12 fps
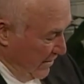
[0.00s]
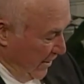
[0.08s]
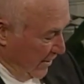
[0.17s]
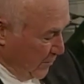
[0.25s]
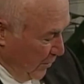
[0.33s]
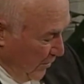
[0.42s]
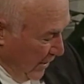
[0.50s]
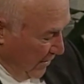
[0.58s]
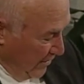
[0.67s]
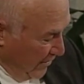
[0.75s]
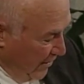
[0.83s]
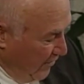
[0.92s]
gospel
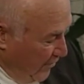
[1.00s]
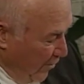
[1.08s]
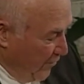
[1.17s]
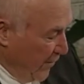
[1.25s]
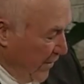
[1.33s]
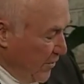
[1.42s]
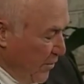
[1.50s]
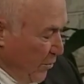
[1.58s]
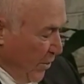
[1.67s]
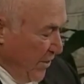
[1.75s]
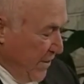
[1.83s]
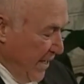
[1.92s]
writer, you're a friend of the
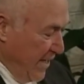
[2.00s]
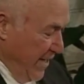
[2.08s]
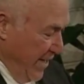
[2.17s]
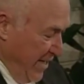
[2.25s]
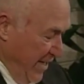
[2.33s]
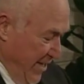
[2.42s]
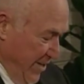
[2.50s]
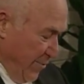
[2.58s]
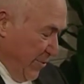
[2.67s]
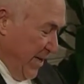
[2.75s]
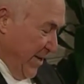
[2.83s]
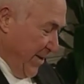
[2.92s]
world, then you
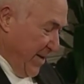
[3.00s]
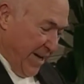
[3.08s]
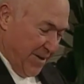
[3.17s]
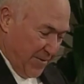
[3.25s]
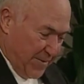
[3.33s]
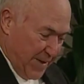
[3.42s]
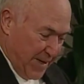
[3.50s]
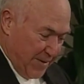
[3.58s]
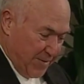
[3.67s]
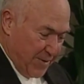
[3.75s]
really are not a friend of